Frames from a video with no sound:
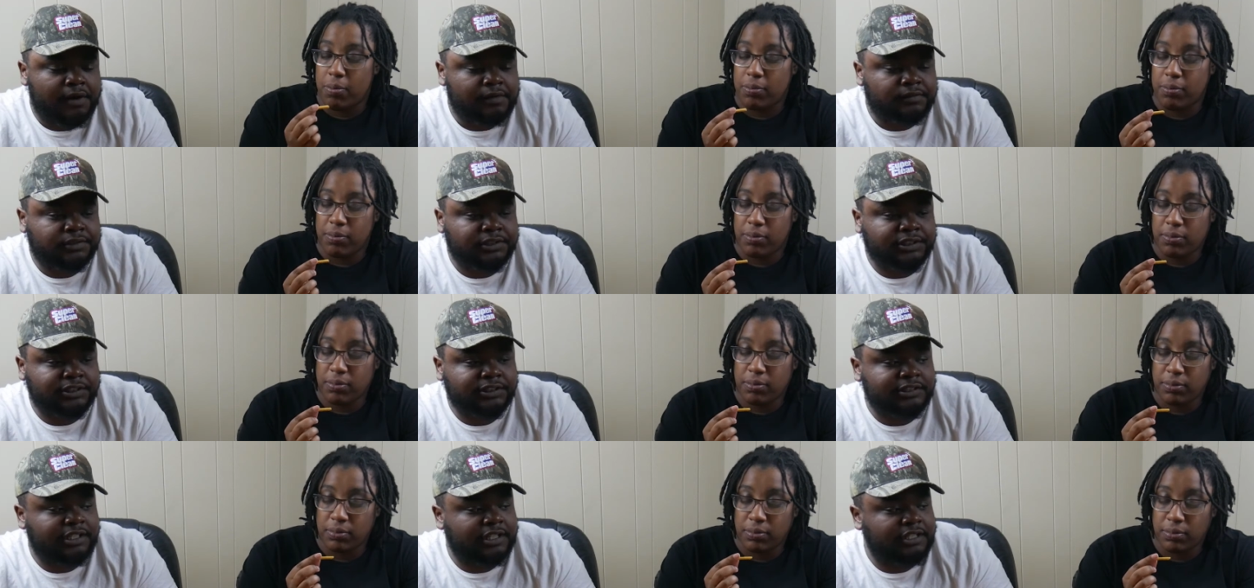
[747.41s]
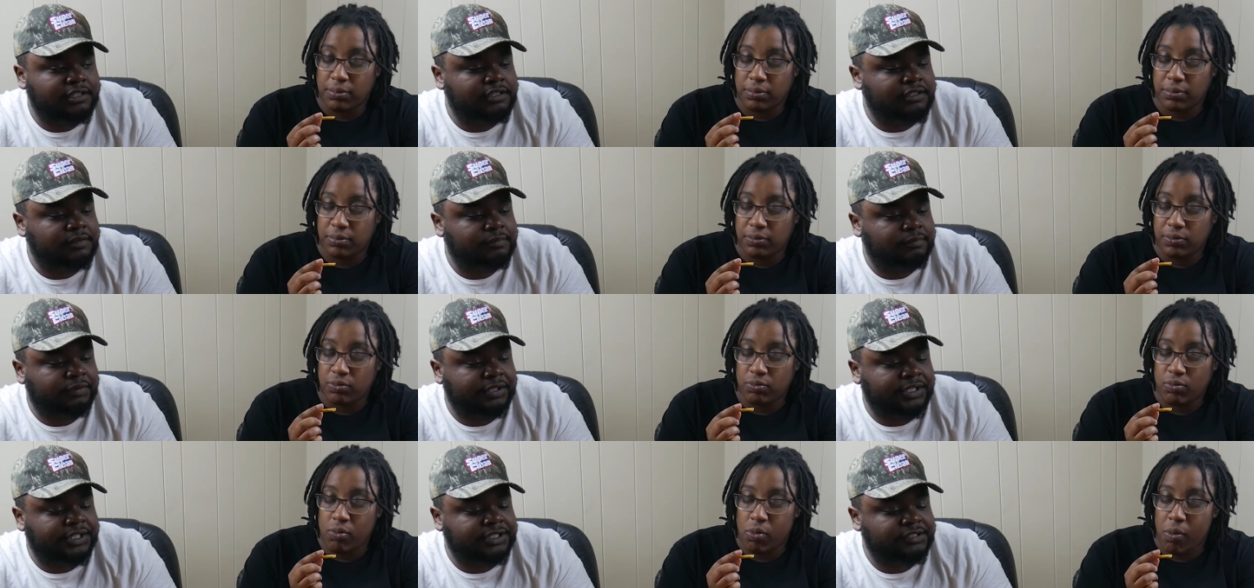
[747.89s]
Speaker 1: It's like a little
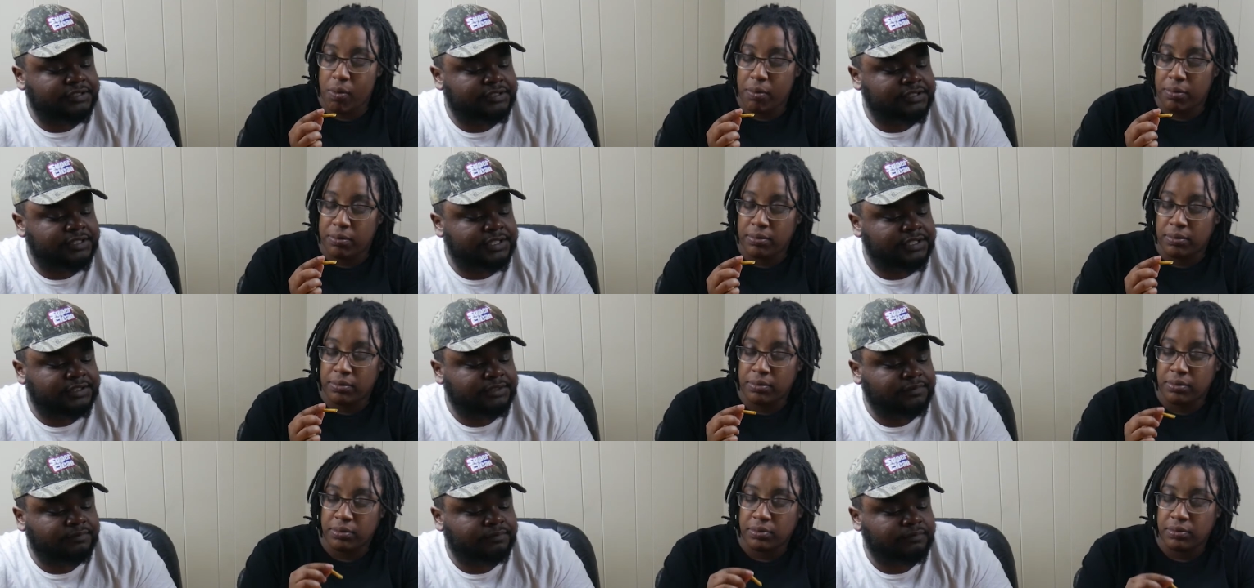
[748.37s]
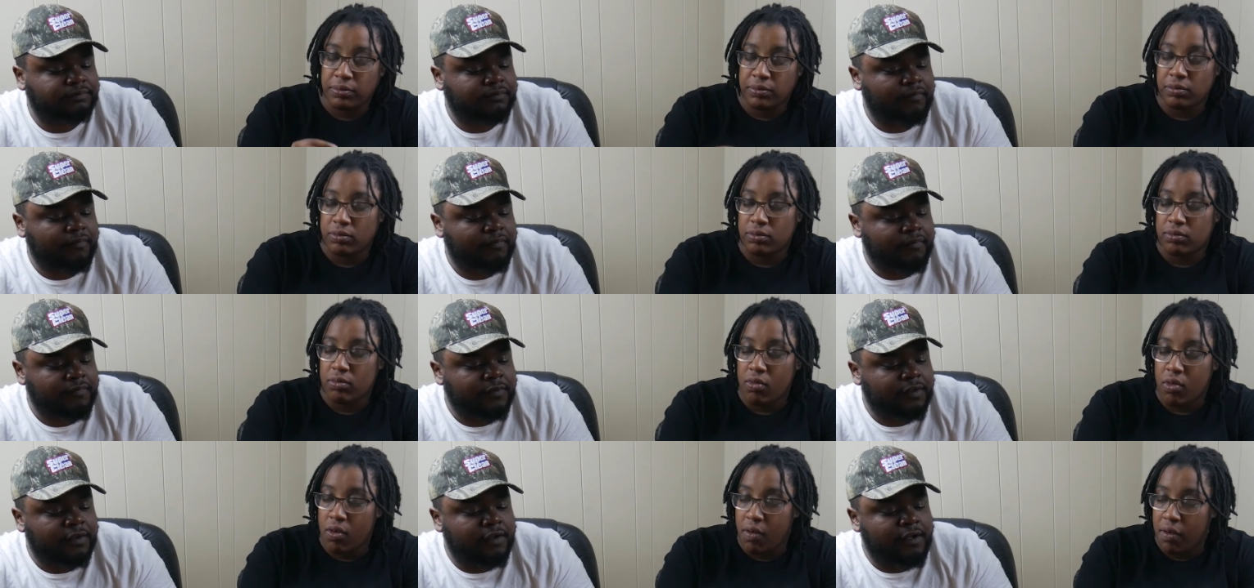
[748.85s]
bread stick.
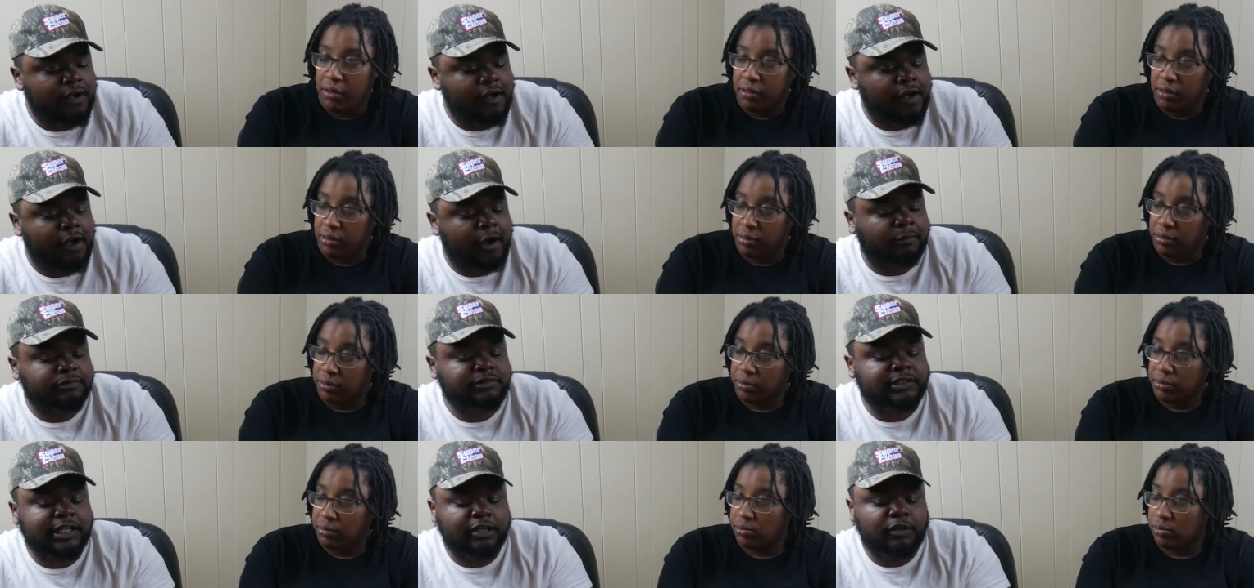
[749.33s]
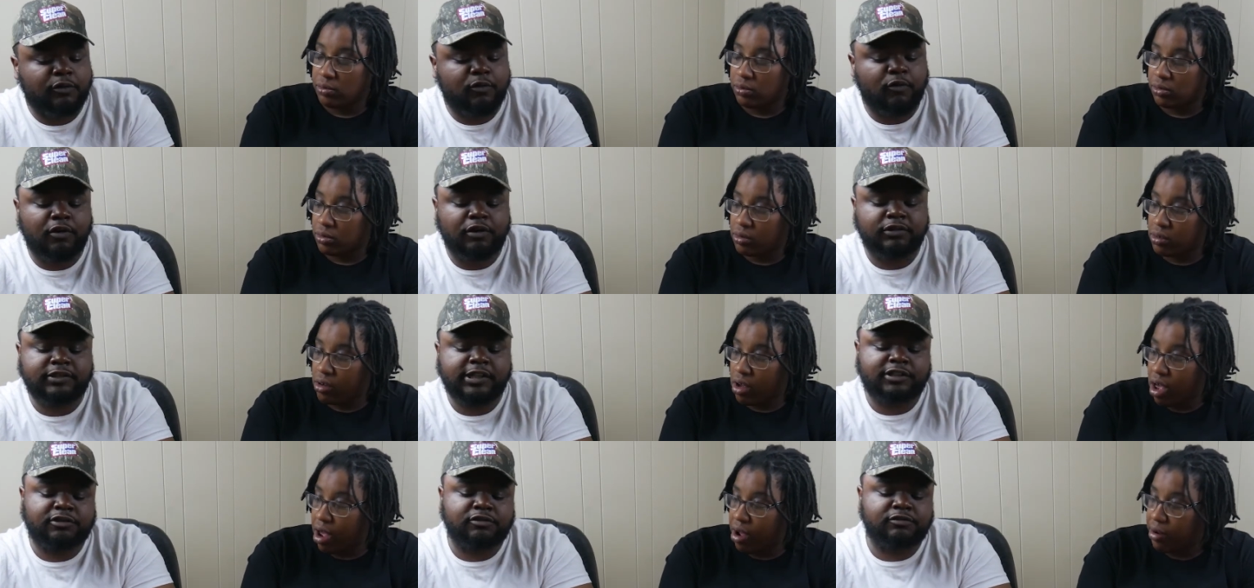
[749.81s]
I was like the
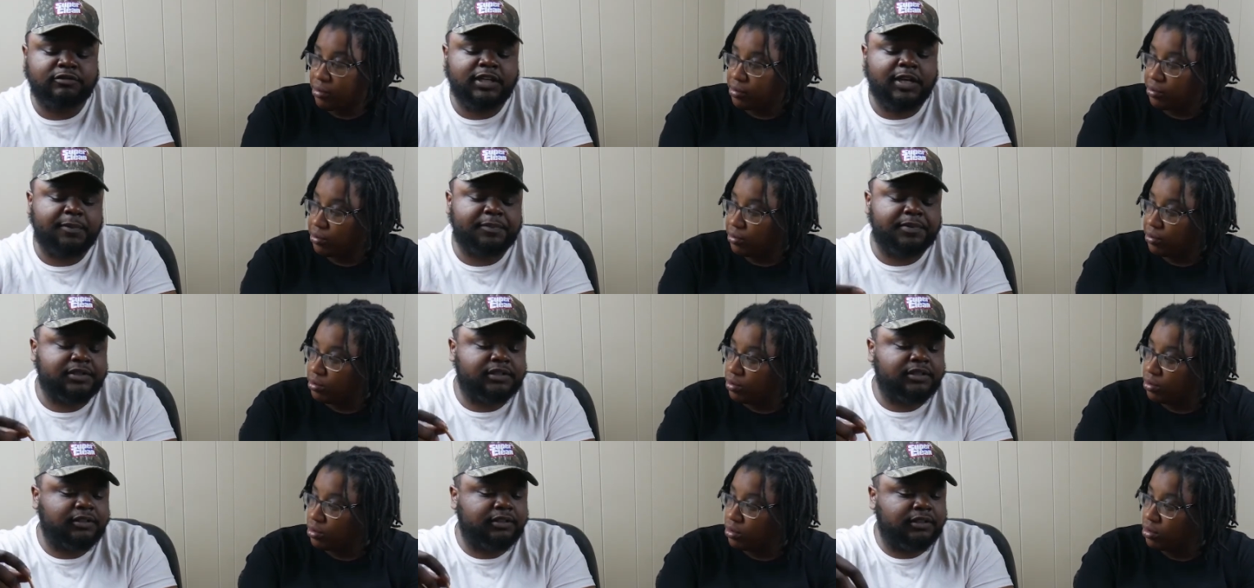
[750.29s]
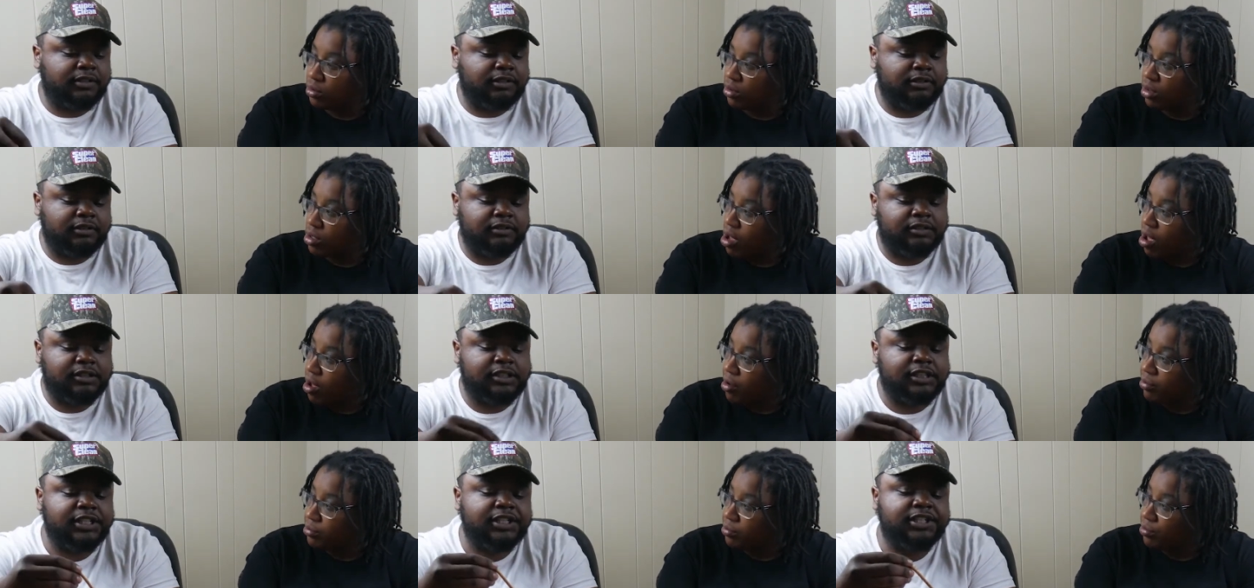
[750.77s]
one that you dip into the little
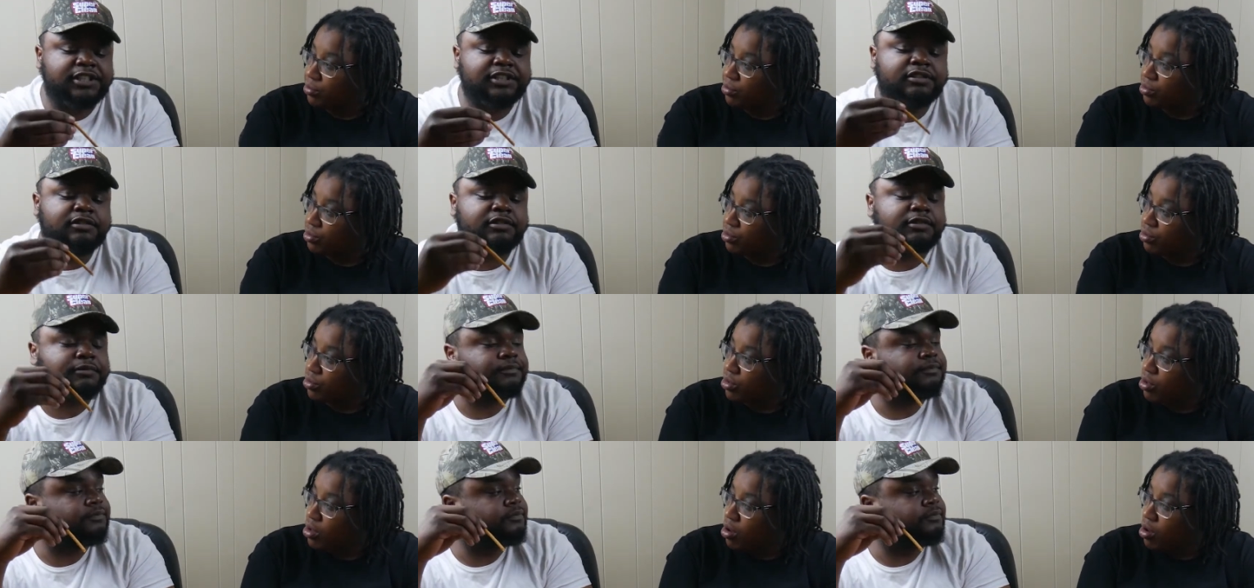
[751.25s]
cheese.